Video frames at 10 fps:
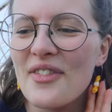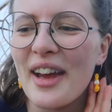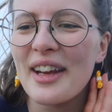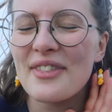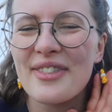
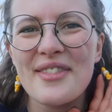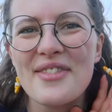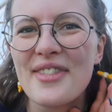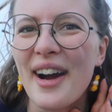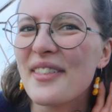made from
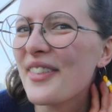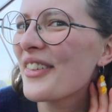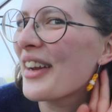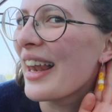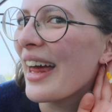
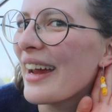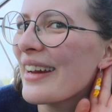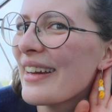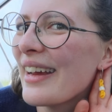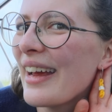fiber
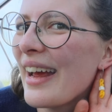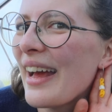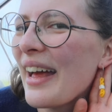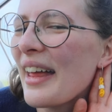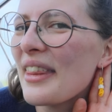clay
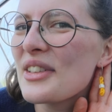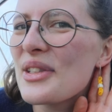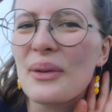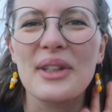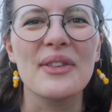and they're
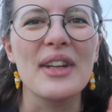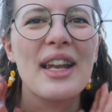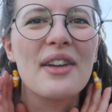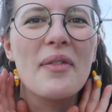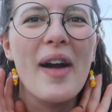so cute, I
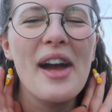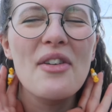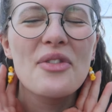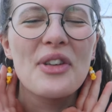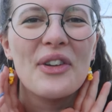love them. I
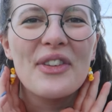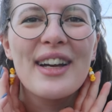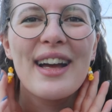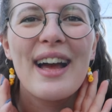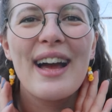have a few
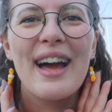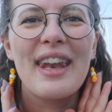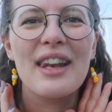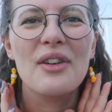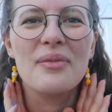
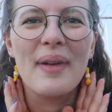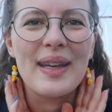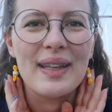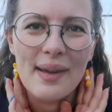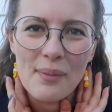and I love
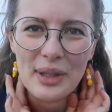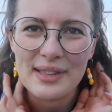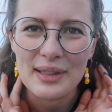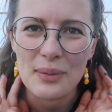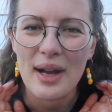making them
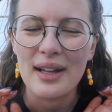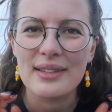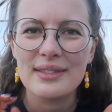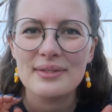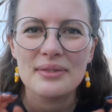once in a
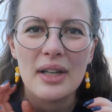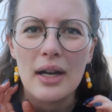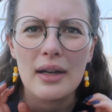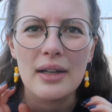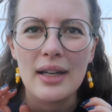while.
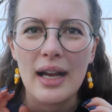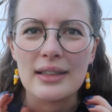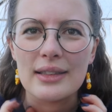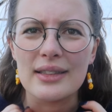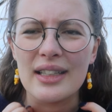
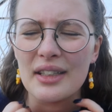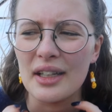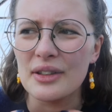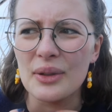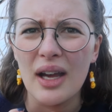As I said,
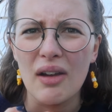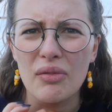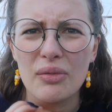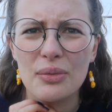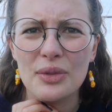I do have
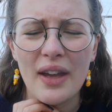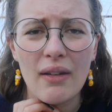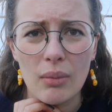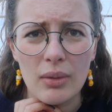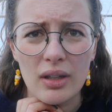
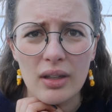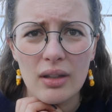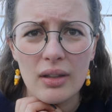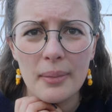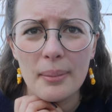terrible
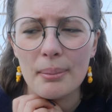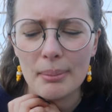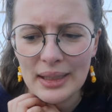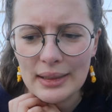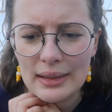
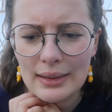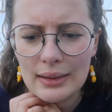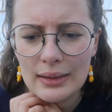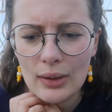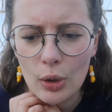many
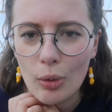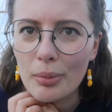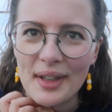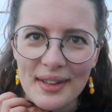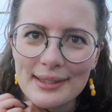
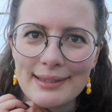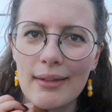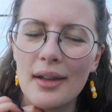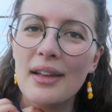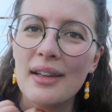hobbies.
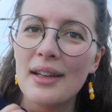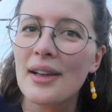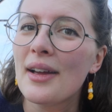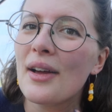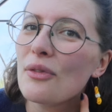
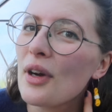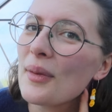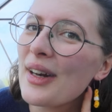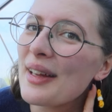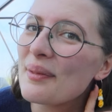
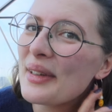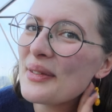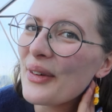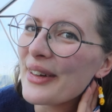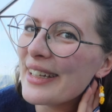Fine clay
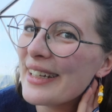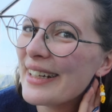being one.